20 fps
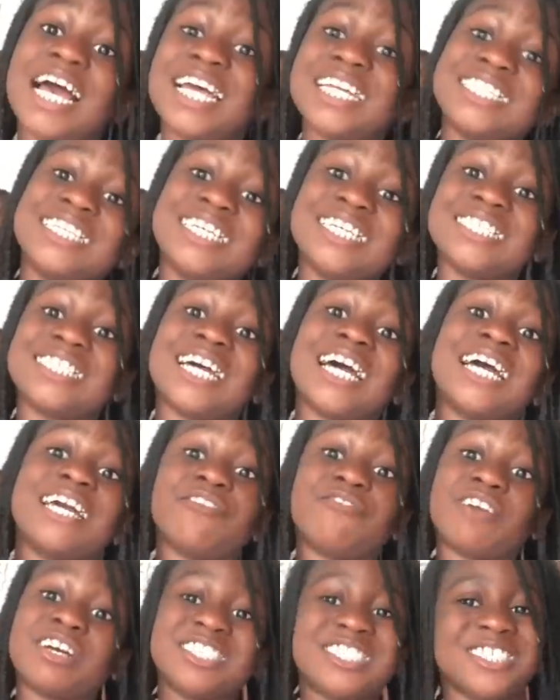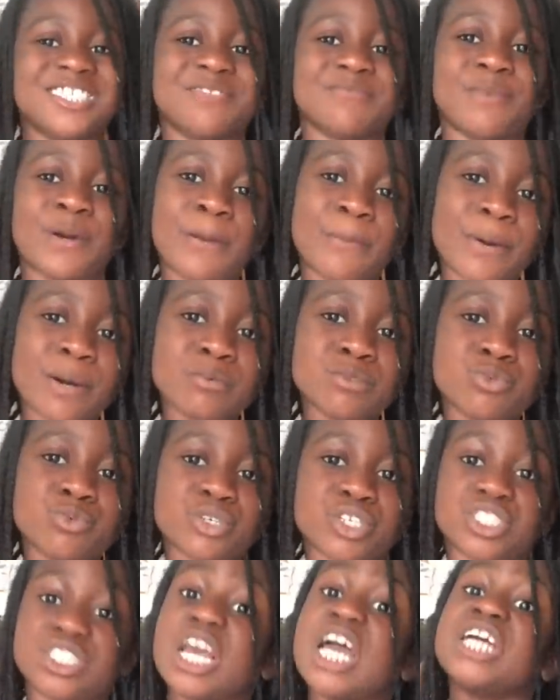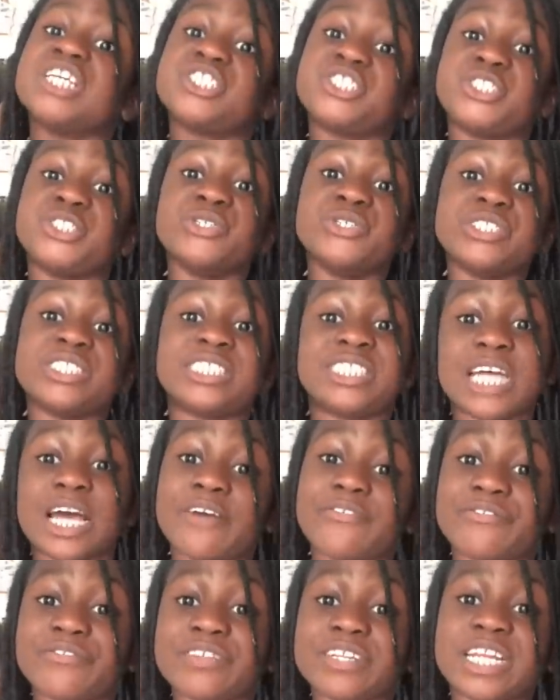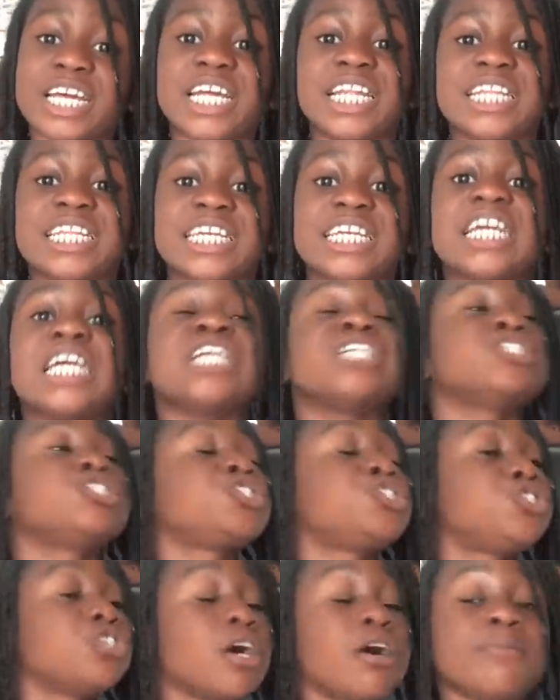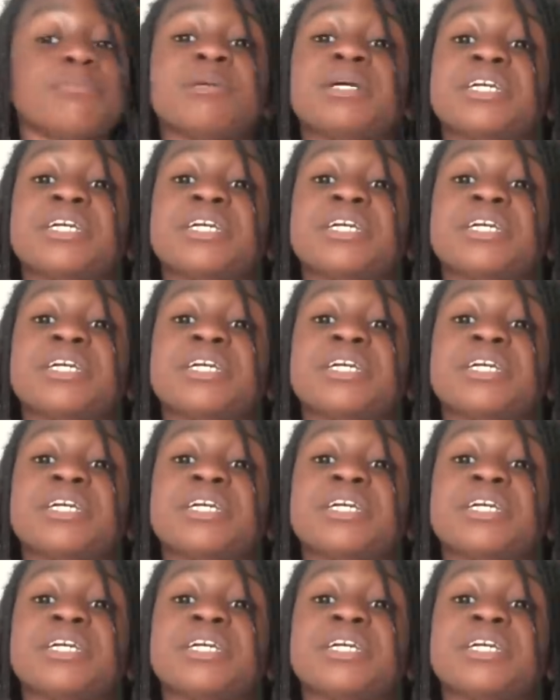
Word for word: I knew that if I took my mom's wig, she would definitely stop